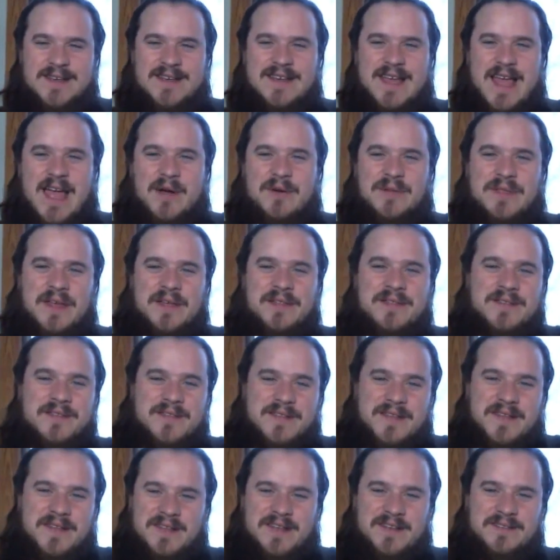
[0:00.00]
And without the
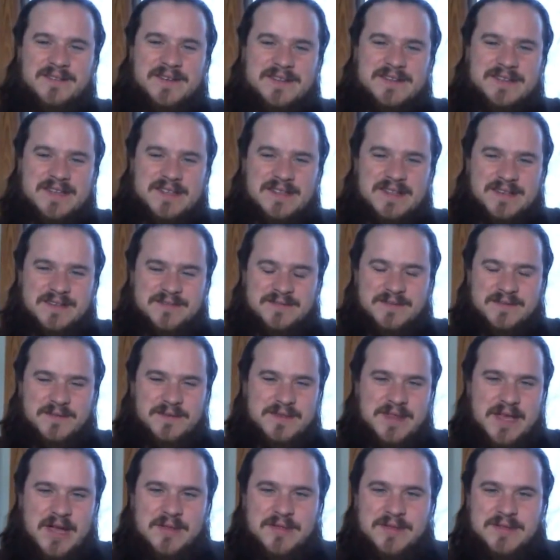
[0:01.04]
sun, none of us can live. And
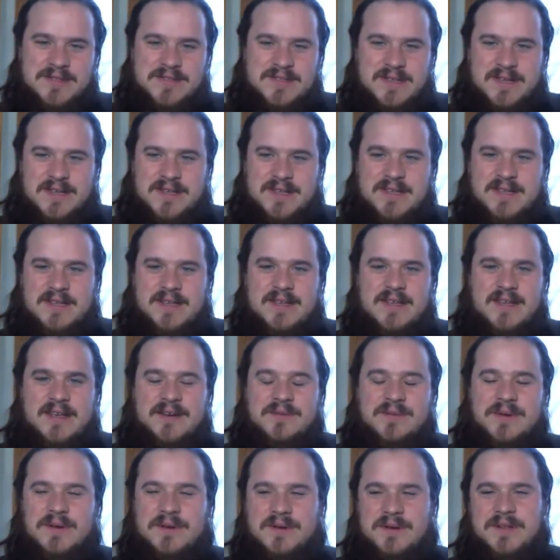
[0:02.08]
without the sun,
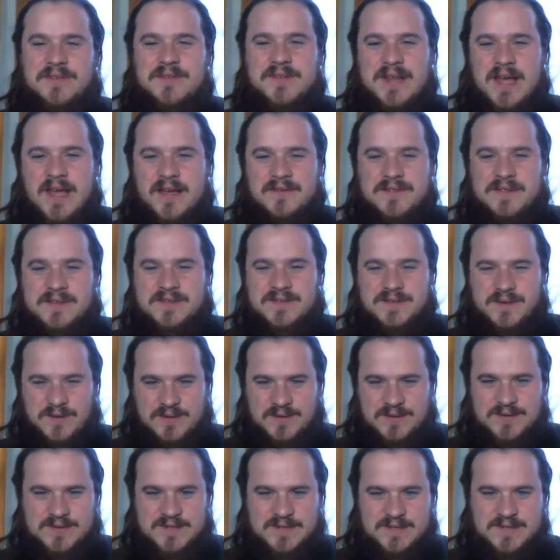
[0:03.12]
we don't even have the
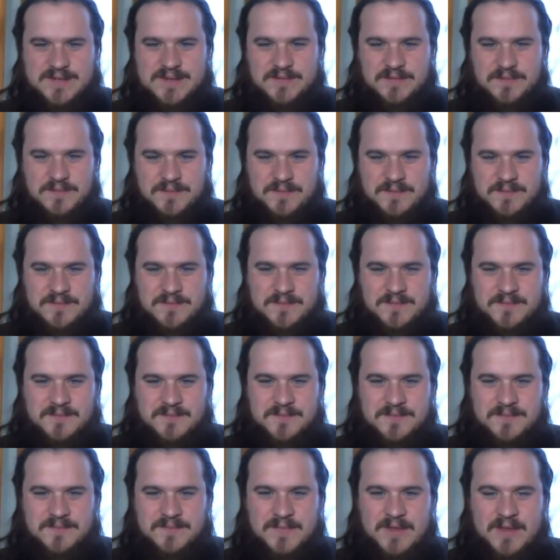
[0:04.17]
solar system.
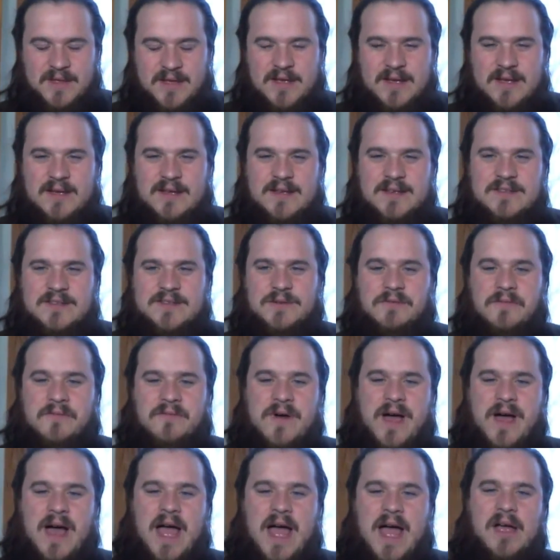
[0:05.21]
So
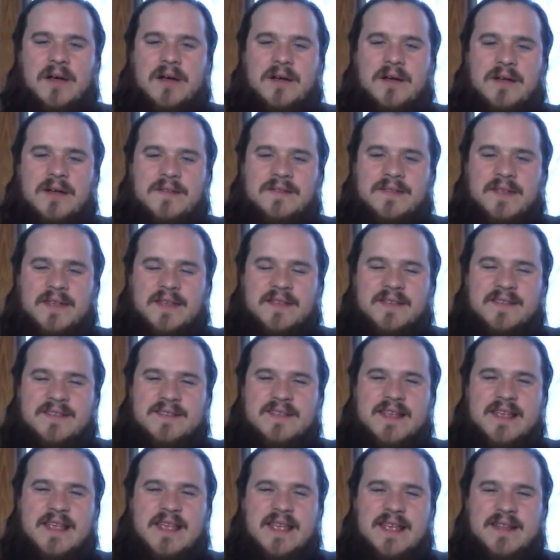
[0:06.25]
fire is
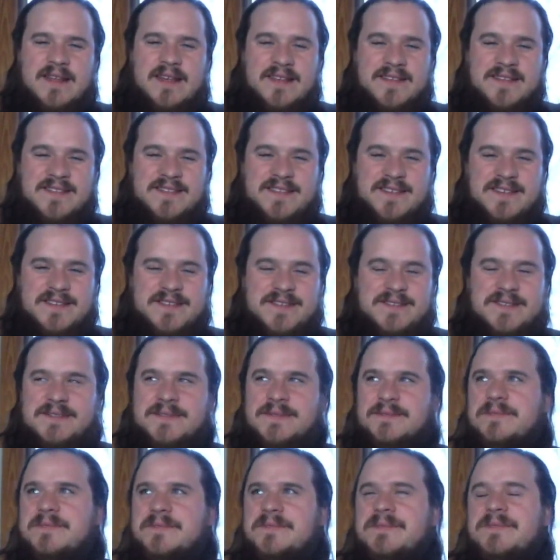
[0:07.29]
seen as this
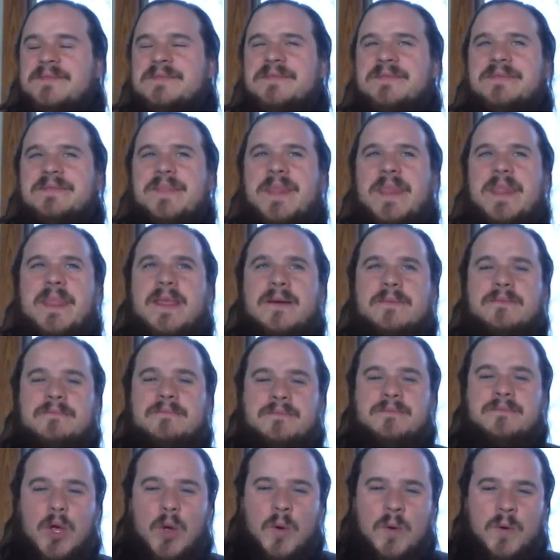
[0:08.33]

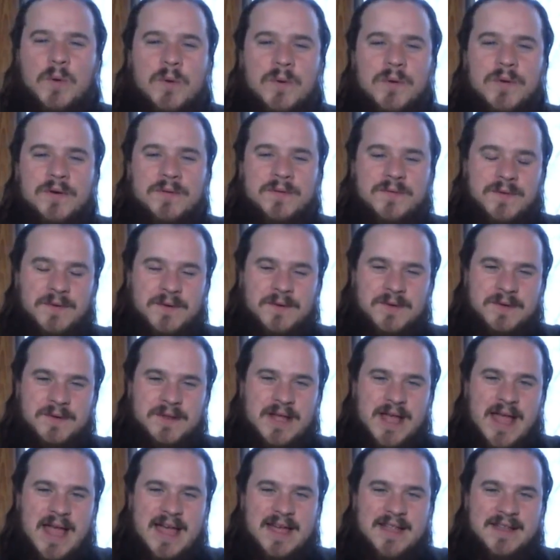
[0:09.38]
beautiful
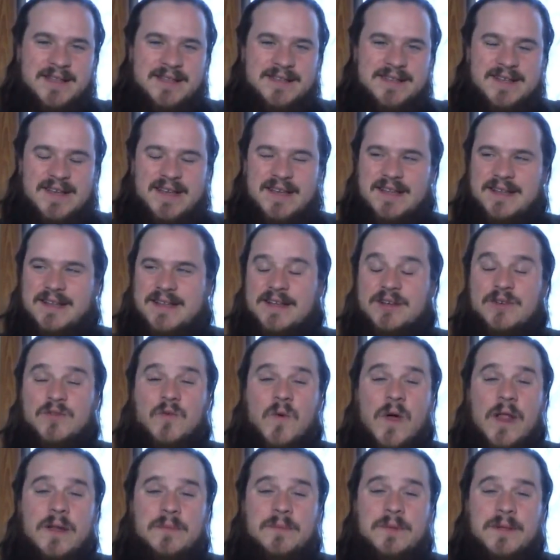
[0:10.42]
and
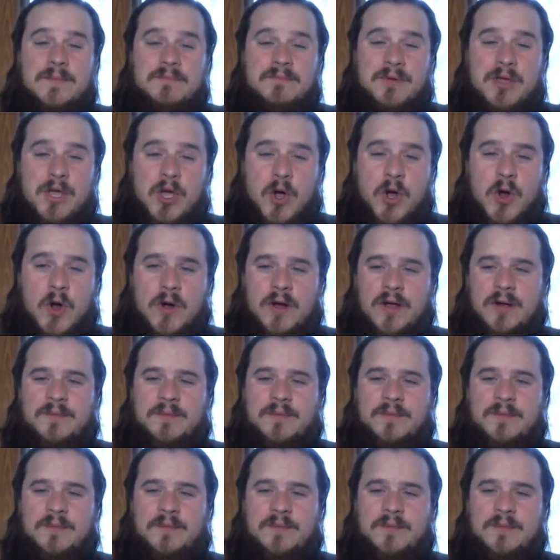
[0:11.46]
incredibly pure.